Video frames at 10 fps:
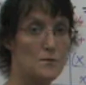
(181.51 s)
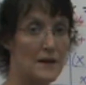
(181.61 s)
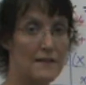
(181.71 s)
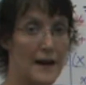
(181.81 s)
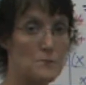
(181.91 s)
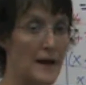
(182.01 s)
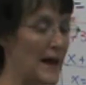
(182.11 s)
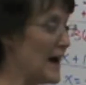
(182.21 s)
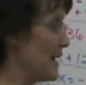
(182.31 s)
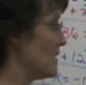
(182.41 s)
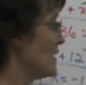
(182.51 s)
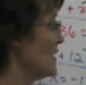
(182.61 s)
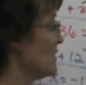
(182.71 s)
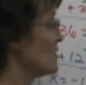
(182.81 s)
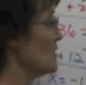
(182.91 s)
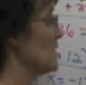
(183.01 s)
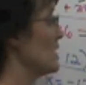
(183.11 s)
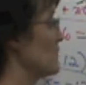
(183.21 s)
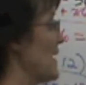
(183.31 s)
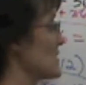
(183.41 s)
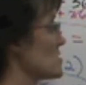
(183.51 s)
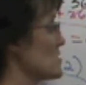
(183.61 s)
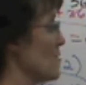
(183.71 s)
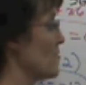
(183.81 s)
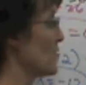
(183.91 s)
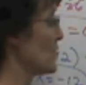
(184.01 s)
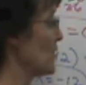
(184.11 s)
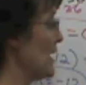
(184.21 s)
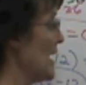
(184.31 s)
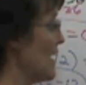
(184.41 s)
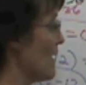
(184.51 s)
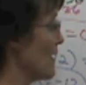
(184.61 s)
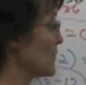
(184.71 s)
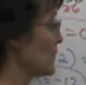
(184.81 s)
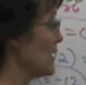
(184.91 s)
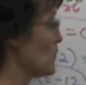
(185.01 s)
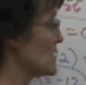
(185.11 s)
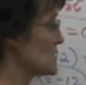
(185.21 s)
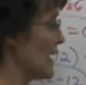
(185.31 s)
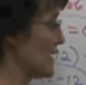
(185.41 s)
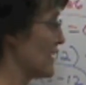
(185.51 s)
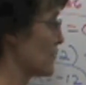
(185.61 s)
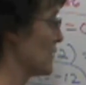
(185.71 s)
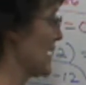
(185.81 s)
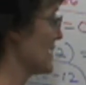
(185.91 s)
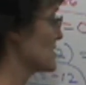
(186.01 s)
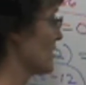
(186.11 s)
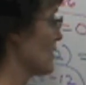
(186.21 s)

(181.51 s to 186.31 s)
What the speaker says: to be that bad. So the only factors of 3 are 3 and 1, so I got 3x.